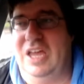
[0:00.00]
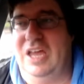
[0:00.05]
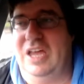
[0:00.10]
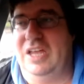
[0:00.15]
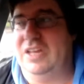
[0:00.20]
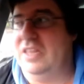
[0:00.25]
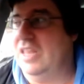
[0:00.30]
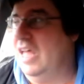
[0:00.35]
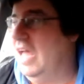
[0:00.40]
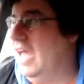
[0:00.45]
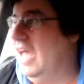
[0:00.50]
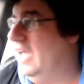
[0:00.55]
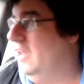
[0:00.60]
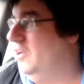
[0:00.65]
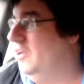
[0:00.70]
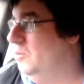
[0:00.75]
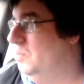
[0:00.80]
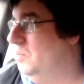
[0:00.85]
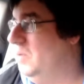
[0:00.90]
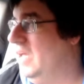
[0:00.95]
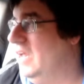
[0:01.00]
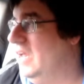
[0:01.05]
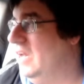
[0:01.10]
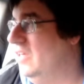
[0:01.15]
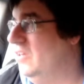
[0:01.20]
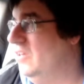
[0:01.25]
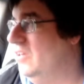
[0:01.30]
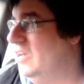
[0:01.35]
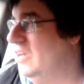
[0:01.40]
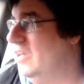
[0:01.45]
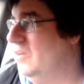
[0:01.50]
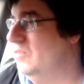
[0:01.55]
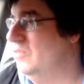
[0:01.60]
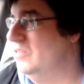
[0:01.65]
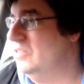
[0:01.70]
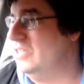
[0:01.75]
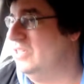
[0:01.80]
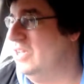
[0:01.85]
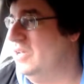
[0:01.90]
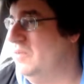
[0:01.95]
at the hide-up area, and I
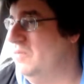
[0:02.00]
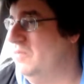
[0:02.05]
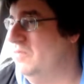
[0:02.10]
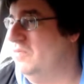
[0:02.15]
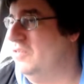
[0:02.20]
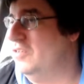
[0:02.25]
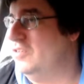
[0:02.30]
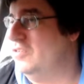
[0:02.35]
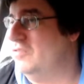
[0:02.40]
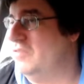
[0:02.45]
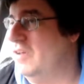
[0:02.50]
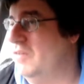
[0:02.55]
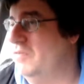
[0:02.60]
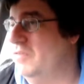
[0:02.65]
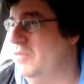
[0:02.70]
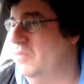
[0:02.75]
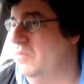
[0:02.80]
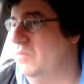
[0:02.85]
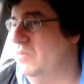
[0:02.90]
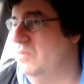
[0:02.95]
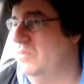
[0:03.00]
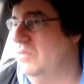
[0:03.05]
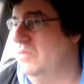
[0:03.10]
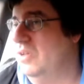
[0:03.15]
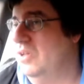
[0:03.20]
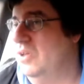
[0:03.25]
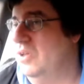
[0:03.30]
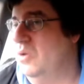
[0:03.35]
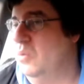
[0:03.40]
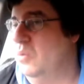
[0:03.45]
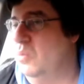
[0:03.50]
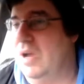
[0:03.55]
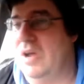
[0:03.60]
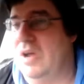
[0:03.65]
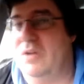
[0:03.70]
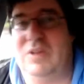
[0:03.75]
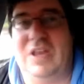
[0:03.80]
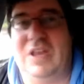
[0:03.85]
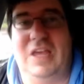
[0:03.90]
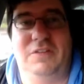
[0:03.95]
was photographing
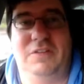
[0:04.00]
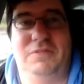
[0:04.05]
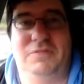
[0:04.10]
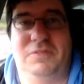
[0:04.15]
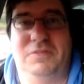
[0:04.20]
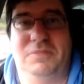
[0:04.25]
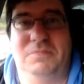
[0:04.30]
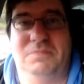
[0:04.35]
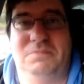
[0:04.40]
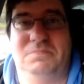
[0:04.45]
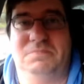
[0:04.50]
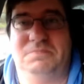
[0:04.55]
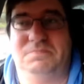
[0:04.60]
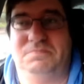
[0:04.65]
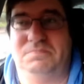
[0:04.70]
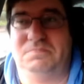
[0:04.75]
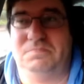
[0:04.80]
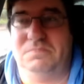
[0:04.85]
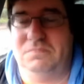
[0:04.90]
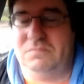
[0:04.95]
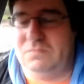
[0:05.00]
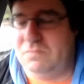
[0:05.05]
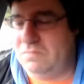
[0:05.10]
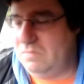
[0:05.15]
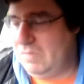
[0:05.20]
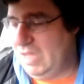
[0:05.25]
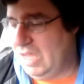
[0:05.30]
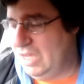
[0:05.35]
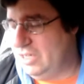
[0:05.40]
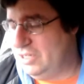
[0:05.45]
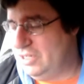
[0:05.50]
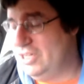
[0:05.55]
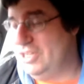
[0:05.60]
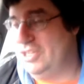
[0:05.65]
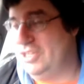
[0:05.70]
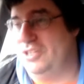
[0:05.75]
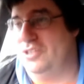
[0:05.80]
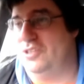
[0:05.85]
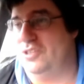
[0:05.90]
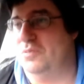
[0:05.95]
wildlife and
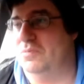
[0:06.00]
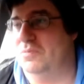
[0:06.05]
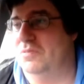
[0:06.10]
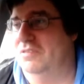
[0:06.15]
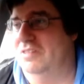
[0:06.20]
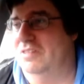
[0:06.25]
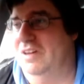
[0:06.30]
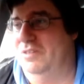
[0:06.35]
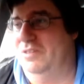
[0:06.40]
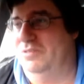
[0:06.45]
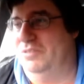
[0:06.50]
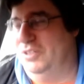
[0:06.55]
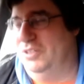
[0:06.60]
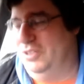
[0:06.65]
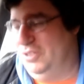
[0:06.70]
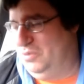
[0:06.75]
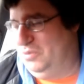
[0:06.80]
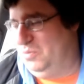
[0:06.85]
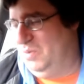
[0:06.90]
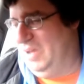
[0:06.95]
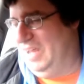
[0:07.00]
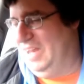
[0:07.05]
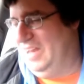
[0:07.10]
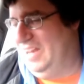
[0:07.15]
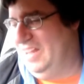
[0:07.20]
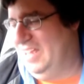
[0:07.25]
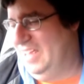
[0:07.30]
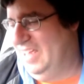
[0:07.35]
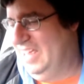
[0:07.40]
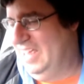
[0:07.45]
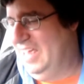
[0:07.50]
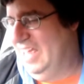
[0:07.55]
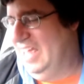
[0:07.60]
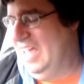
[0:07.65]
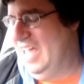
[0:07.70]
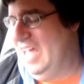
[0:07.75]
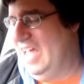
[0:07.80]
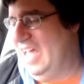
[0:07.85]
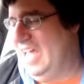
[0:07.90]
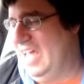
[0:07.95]
chasing some around as well,
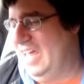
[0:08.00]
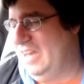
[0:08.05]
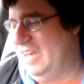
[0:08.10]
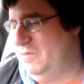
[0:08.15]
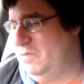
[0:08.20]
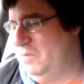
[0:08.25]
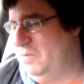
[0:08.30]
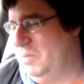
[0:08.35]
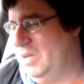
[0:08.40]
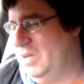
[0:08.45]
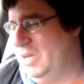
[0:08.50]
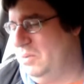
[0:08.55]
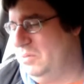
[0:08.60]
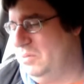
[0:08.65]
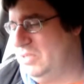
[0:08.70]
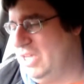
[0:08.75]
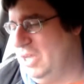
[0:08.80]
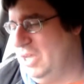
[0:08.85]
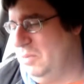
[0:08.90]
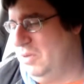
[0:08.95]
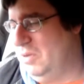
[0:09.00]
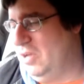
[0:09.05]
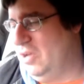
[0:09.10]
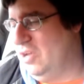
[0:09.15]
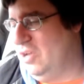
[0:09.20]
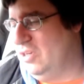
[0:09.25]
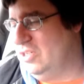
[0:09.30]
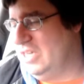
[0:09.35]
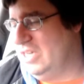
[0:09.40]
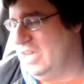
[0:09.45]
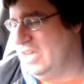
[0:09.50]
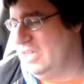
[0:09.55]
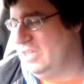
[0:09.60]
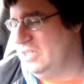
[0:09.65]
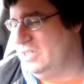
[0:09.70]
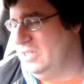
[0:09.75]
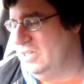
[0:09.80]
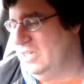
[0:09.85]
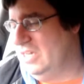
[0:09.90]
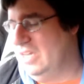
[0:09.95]
and we've been able to keep in
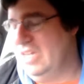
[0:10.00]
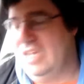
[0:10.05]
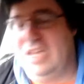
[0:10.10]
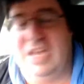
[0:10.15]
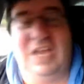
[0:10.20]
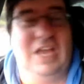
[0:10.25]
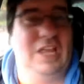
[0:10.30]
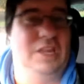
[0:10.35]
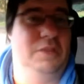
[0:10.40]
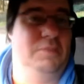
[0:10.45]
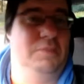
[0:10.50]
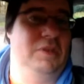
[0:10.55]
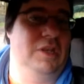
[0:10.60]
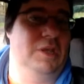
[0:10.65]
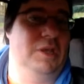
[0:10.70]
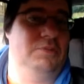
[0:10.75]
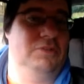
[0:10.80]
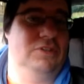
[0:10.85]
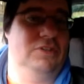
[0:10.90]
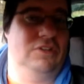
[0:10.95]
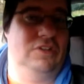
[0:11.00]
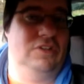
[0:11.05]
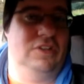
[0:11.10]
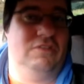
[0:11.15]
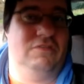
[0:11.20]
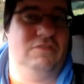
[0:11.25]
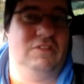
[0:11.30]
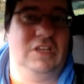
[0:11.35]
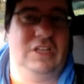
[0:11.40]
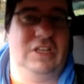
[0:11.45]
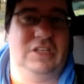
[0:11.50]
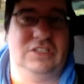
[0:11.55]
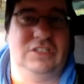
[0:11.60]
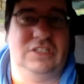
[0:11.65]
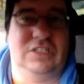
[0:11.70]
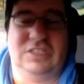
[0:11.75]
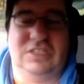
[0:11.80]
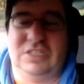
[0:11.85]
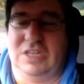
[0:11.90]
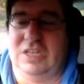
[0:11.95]
contact, and they've been absolutely great.
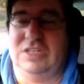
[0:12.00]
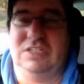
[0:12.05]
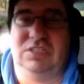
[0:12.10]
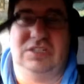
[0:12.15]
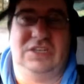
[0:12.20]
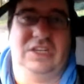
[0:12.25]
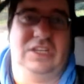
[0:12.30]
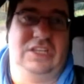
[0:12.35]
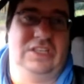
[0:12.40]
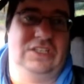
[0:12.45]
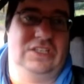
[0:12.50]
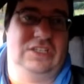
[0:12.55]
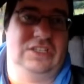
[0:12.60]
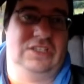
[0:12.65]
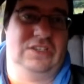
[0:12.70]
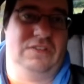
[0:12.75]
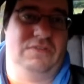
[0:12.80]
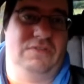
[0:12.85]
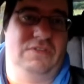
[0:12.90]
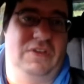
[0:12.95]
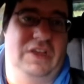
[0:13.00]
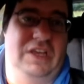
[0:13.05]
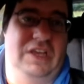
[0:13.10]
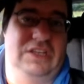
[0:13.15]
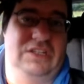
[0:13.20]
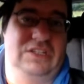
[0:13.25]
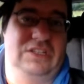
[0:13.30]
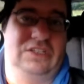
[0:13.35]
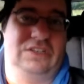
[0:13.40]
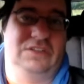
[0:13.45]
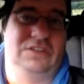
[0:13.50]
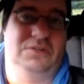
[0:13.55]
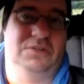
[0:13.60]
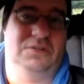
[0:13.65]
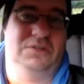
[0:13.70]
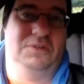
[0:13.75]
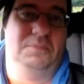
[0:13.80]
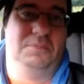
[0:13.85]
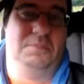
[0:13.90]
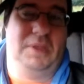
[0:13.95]
This is the first
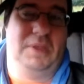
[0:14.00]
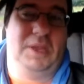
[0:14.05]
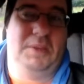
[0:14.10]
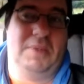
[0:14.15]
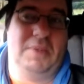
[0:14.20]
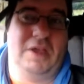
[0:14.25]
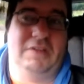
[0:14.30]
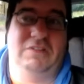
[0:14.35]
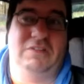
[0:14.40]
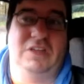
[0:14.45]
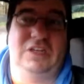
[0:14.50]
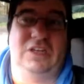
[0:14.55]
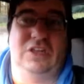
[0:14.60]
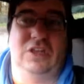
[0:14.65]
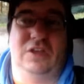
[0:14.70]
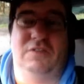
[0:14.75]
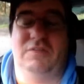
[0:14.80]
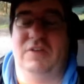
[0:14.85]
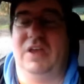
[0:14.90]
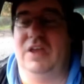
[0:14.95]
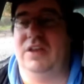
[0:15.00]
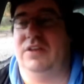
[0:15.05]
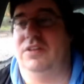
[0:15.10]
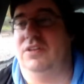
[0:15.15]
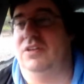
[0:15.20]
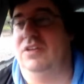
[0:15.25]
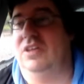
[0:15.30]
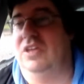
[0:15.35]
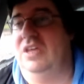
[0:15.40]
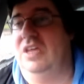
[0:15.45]
PMR radio I've had,